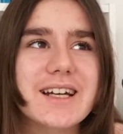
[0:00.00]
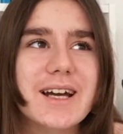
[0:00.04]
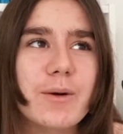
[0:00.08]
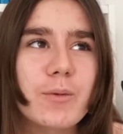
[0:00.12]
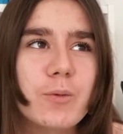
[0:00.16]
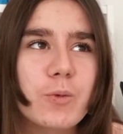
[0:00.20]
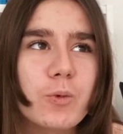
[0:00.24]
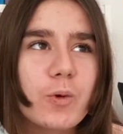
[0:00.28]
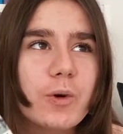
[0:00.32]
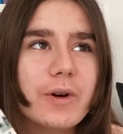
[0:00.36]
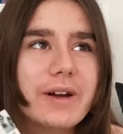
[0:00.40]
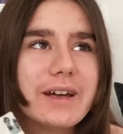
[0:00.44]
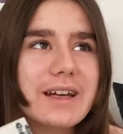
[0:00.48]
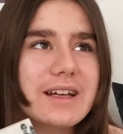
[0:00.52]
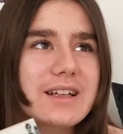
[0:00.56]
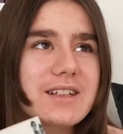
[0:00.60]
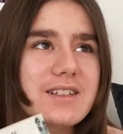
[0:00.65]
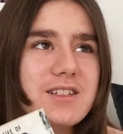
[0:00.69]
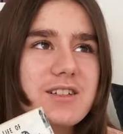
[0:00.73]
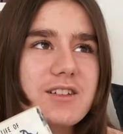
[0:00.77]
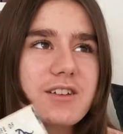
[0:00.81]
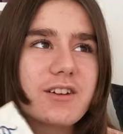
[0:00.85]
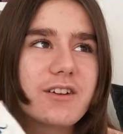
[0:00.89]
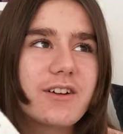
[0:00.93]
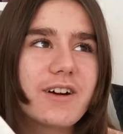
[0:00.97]
walking
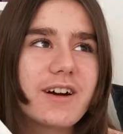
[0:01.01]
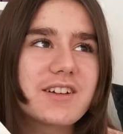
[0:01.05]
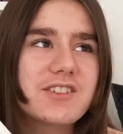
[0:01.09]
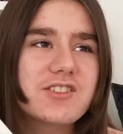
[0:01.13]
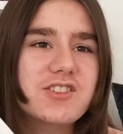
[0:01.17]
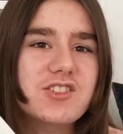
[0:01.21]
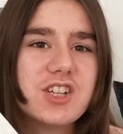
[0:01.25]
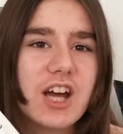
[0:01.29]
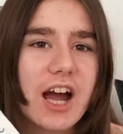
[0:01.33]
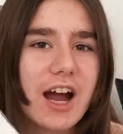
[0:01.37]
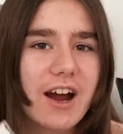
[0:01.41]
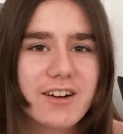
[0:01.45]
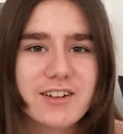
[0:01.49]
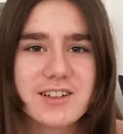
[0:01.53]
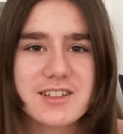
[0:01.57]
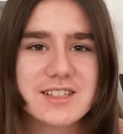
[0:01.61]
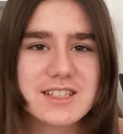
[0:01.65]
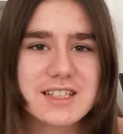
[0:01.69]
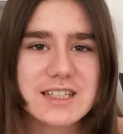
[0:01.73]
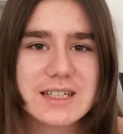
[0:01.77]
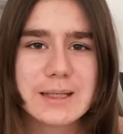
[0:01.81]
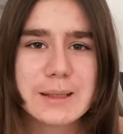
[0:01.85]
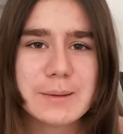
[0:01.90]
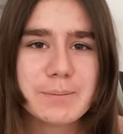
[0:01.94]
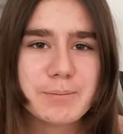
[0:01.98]
into a
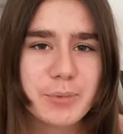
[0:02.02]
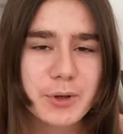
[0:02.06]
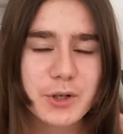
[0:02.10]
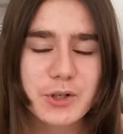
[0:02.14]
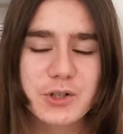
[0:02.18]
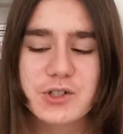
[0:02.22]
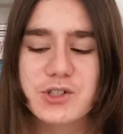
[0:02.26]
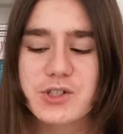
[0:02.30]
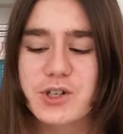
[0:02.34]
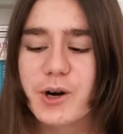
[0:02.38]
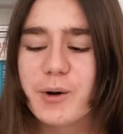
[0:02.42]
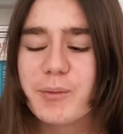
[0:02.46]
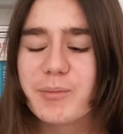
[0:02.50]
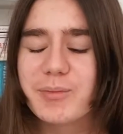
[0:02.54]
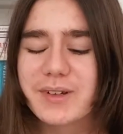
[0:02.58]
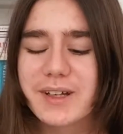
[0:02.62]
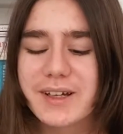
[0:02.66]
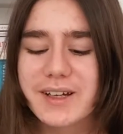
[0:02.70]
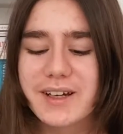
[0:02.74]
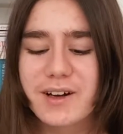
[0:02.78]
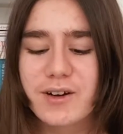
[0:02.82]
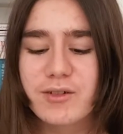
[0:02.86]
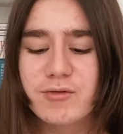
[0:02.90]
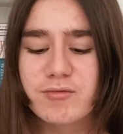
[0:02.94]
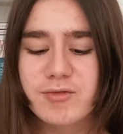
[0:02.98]
charity bookshop,
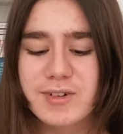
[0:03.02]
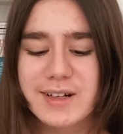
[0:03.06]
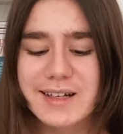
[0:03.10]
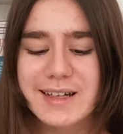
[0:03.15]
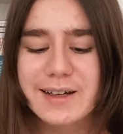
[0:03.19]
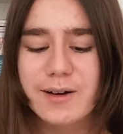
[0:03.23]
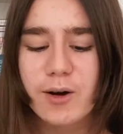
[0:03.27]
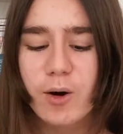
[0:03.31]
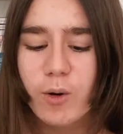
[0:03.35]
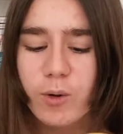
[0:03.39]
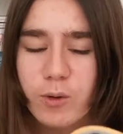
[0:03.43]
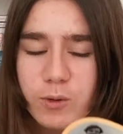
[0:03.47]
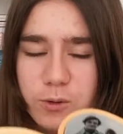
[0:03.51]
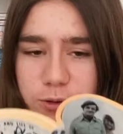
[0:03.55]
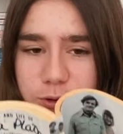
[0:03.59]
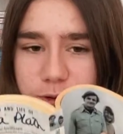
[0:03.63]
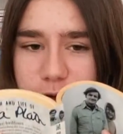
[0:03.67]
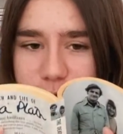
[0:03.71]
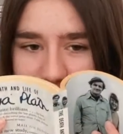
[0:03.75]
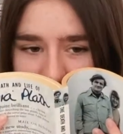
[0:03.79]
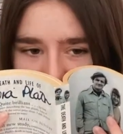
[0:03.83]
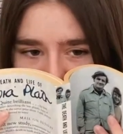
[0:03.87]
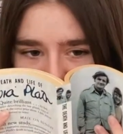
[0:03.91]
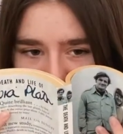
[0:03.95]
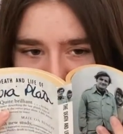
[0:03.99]
like a really
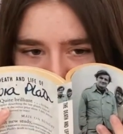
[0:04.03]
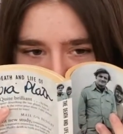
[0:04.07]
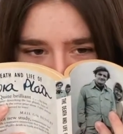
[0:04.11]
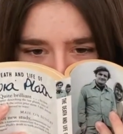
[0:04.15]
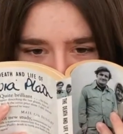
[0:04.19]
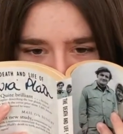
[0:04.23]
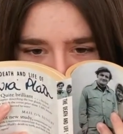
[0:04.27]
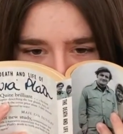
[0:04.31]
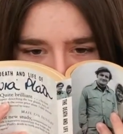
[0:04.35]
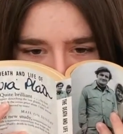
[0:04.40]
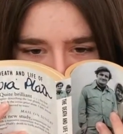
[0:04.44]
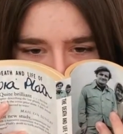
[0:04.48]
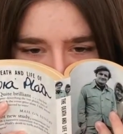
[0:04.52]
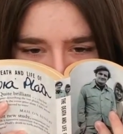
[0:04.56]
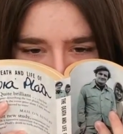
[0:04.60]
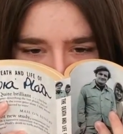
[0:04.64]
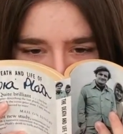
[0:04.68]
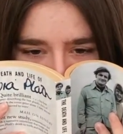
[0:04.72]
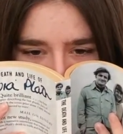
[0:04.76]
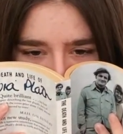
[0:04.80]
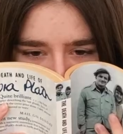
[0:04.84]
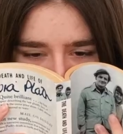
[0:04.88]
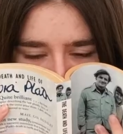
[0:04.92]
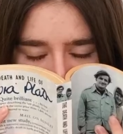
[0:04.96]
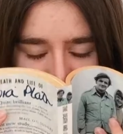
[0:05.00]
old bookshop.
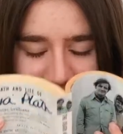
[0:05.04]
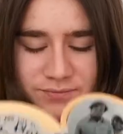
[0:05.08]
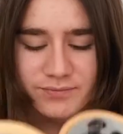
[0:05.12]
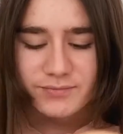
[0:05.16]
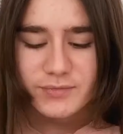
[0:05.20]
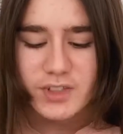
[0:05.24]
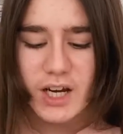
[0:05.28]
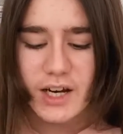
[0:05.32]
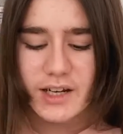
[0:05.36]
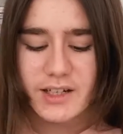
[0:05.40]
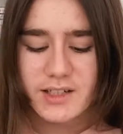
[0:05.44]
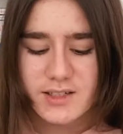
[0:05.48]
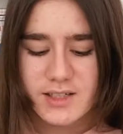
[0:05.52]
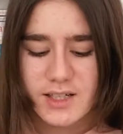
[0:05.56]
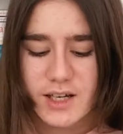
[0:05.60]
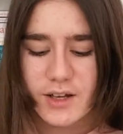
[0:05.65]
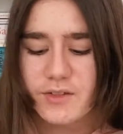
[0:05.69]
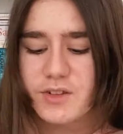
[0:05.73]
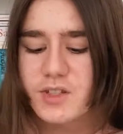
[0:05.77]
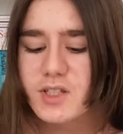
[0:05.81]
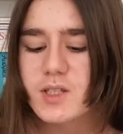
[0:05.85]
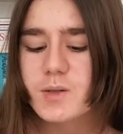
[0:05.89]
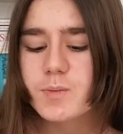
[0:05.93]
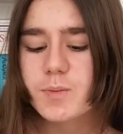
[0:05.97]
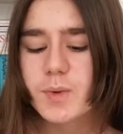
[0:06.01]
I can tell
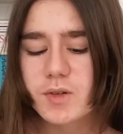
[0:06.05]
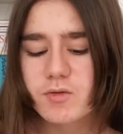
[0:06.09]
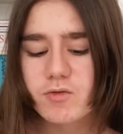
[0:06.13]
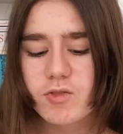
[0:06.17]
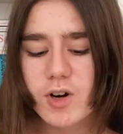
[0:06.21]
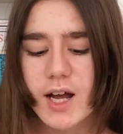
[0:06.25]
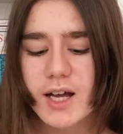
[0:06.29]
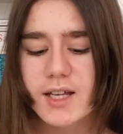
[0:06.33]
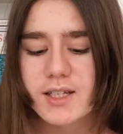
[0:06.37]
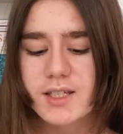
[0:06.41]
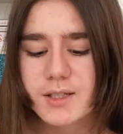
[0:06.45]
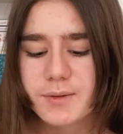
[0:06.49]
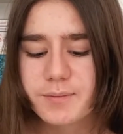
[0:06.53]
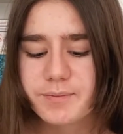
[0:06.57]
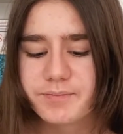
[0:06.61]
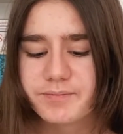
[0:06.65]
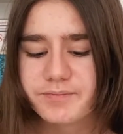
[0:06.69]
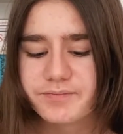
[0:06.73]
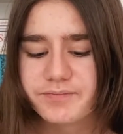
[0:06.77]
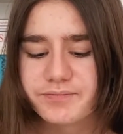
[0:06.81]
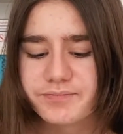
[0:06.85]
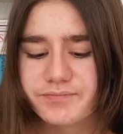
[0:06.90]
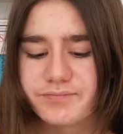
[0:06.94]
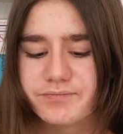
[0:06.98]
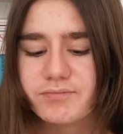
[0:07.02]
this has been read.
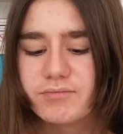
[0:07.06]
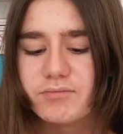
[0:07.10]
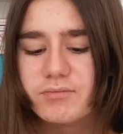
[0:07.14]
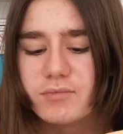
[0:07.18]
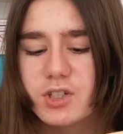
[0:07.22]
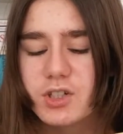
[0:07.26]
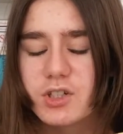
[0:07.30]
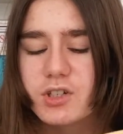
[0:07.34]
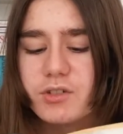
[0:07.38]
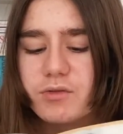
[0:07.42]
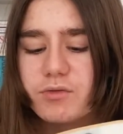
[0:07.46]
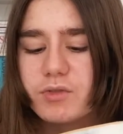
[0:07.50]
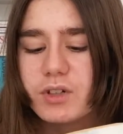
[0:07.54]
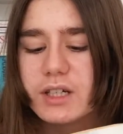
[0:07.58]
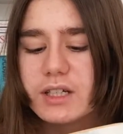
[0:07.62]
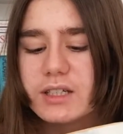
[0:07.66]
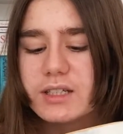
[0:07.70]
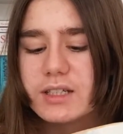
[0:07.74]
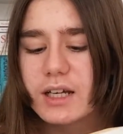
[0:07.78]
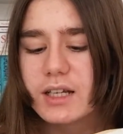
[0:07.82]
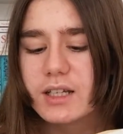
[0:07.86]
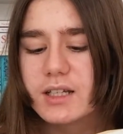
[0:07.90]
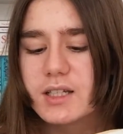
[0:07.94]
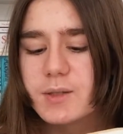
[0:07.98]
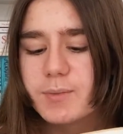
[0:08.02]
You can really
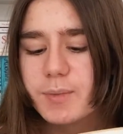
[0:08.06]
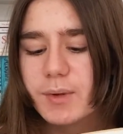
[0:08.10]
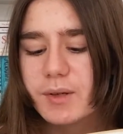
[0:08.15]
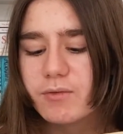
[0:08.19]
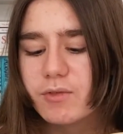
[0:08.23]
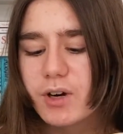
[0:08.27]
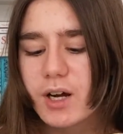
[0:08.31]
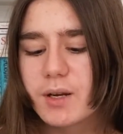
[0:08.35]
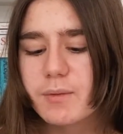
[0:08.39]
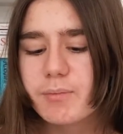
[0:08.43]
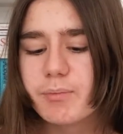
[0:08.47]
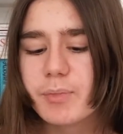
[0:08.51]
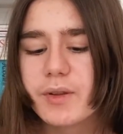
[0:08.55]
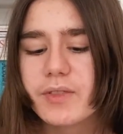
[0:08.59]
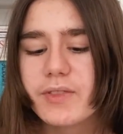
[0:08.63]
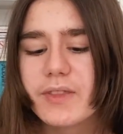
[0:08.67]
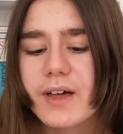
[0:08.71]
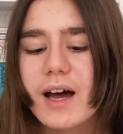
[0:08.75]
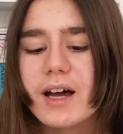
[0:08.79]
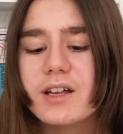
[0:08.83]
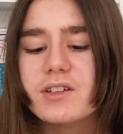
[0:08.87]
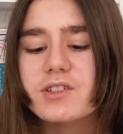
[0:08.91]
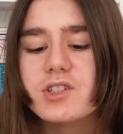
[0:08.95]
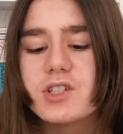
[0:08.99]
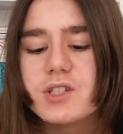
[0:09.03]
tell it's been read, but
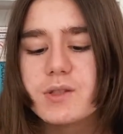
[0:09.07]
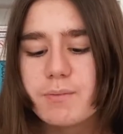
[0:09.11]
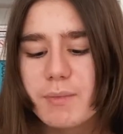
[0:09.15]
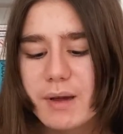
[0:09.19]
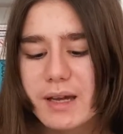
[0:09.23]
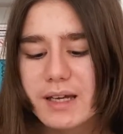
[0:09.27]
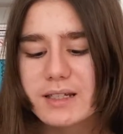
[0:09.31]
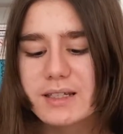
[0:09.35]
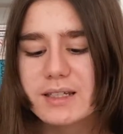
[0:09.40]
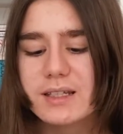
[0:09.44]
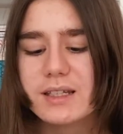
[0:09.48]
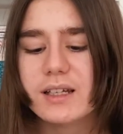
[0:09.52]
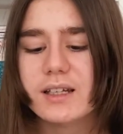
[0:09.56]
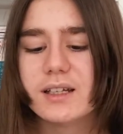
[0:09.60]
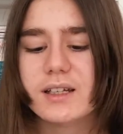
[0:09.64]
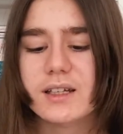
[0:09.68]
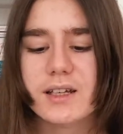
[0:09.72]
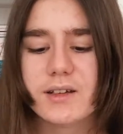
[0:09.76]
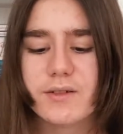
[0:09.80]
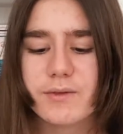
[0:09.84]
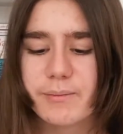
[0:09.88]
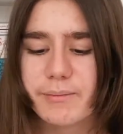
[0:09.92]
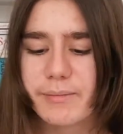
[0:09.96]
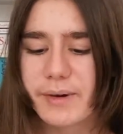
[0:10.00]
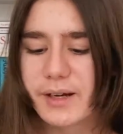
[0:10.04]
that just makes it
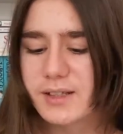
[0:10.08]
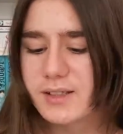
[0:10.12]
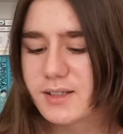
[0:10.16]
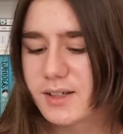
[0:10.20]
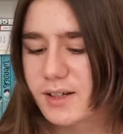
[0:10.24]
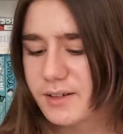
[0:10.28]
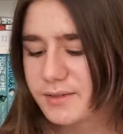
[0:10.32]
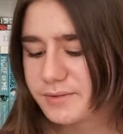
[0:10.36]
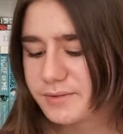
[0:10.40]
even better.